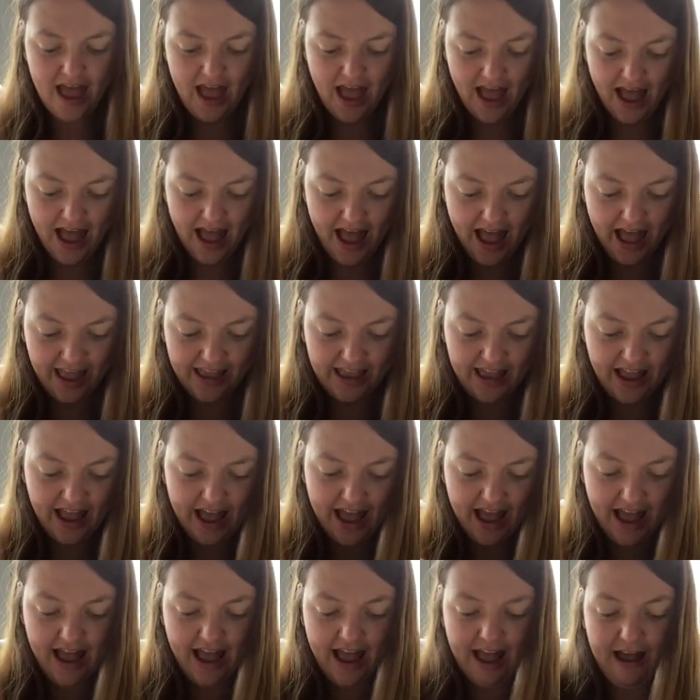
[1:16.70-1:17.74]
I
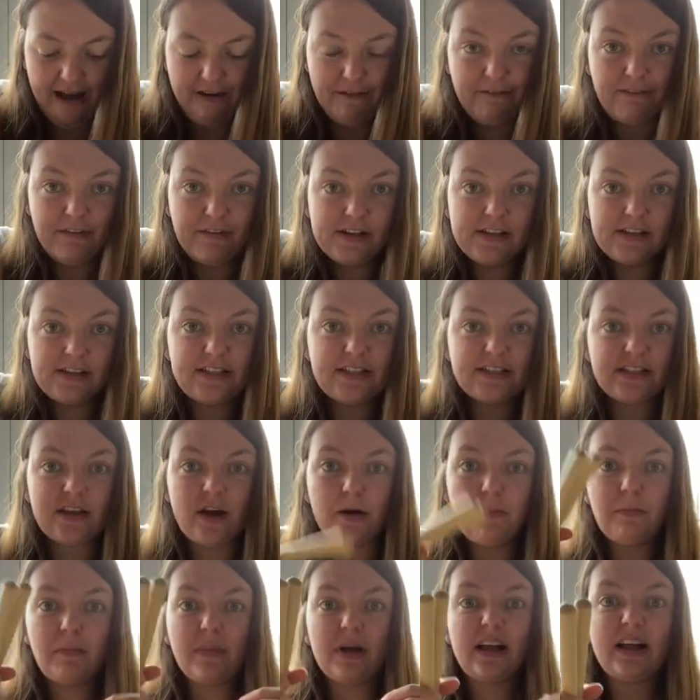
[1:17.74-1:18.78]
have
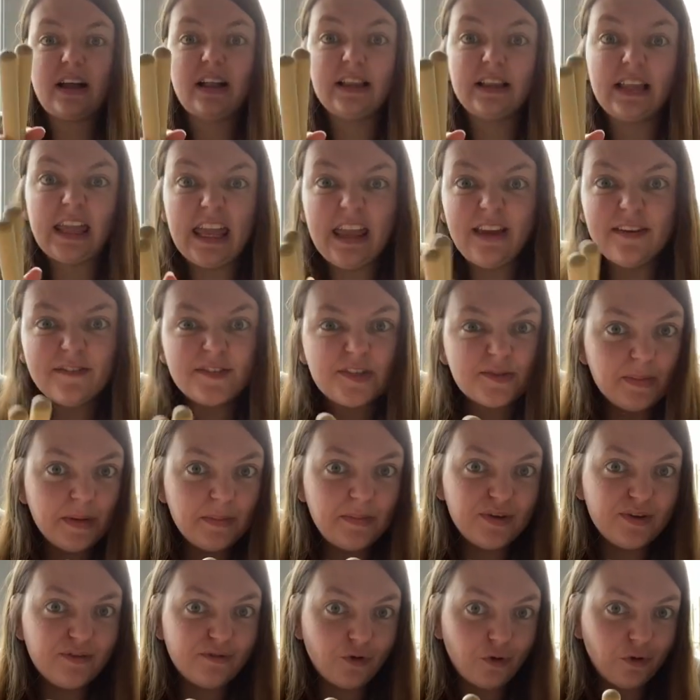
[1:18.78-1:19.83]
some claves. Maybe
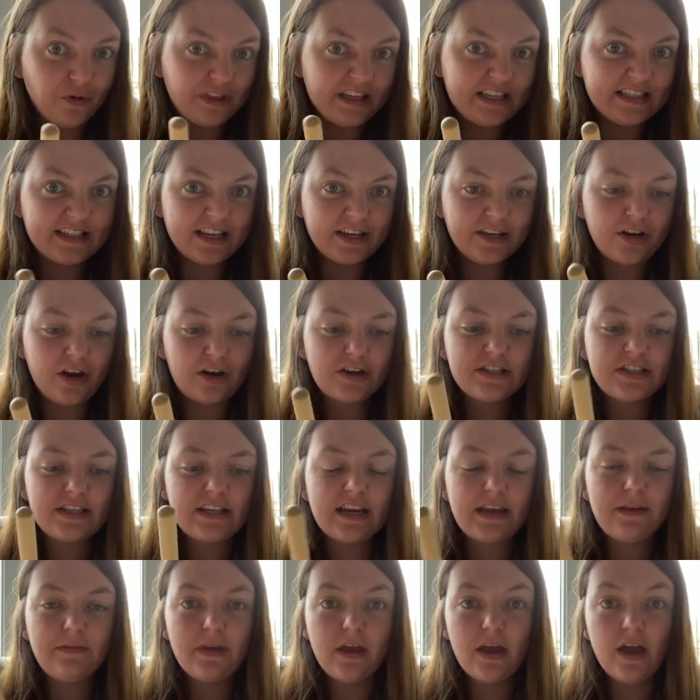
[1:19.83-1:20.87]
you've got these in
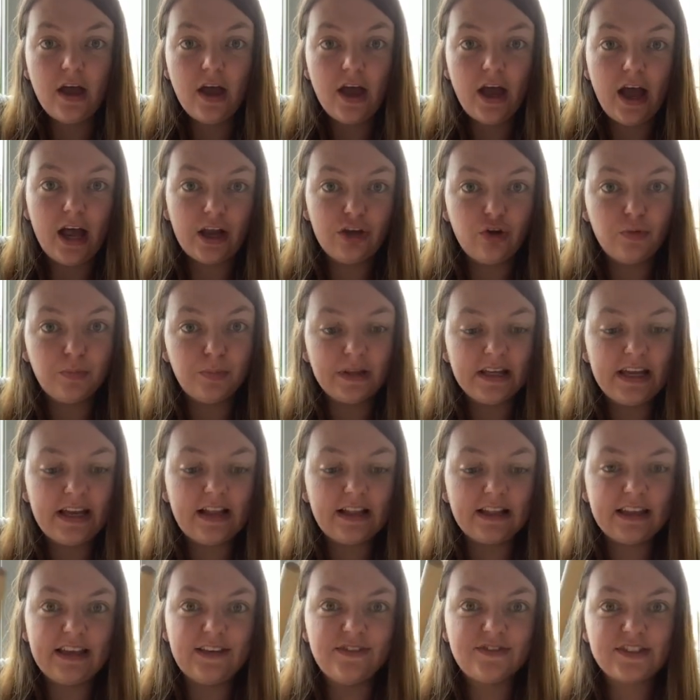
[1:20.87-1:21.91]
nursery and you play
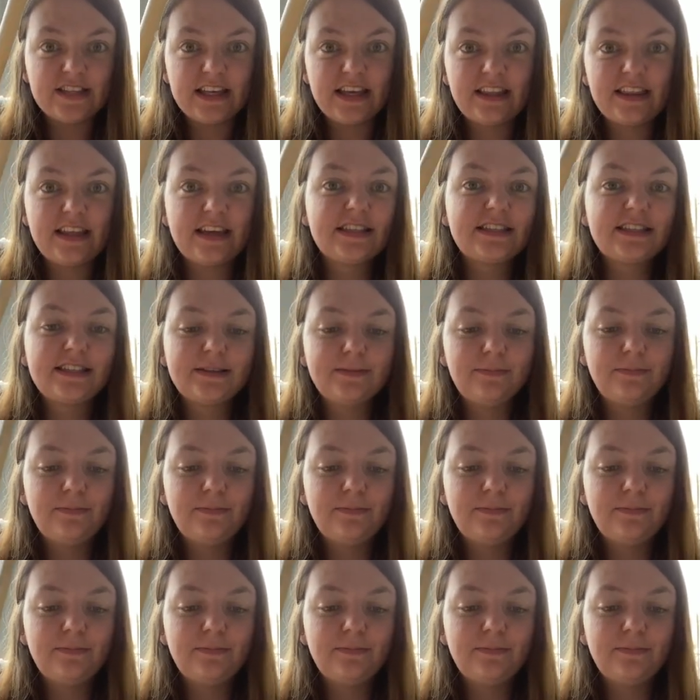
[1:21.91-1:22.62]
claves like this.